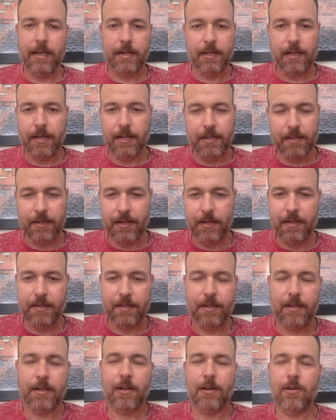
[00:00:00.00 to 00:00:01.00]
in a
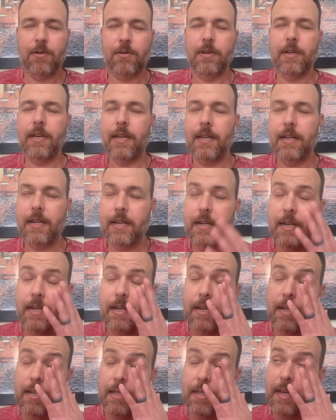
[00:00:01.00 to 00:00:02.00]
sense, you know, and
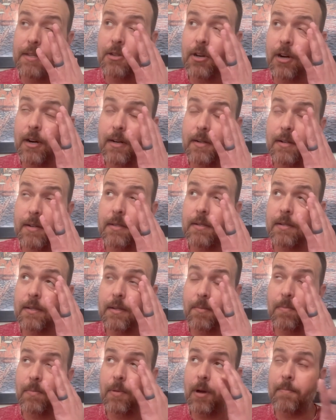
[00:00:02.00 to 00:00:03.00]
that's hard
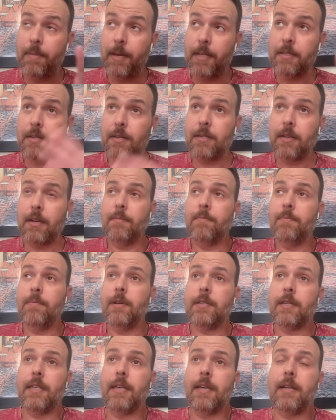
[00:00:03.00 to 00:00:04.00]
to admit to some
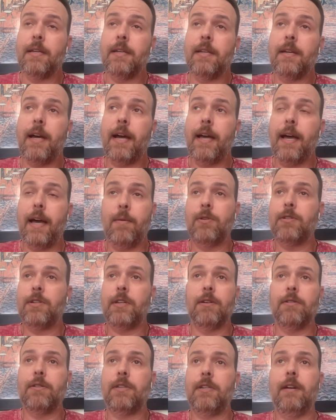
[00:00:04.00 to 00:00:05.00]
because I think uh, I, I was
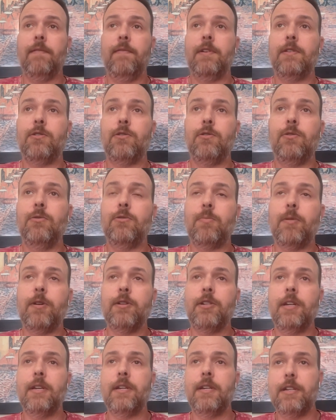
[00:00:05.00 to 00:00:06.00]
guilty of it too,
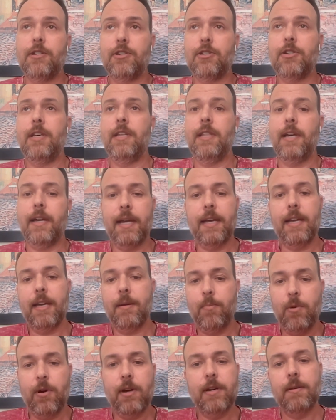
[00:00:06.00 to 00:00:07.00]
especially initially. Like I
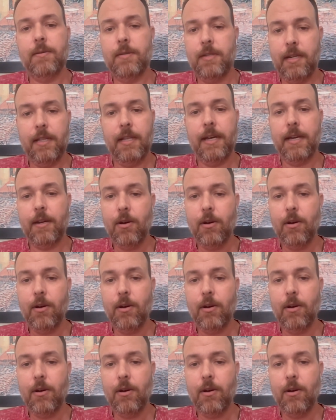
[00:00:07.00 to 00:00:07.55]
kept wanting to see like, oh,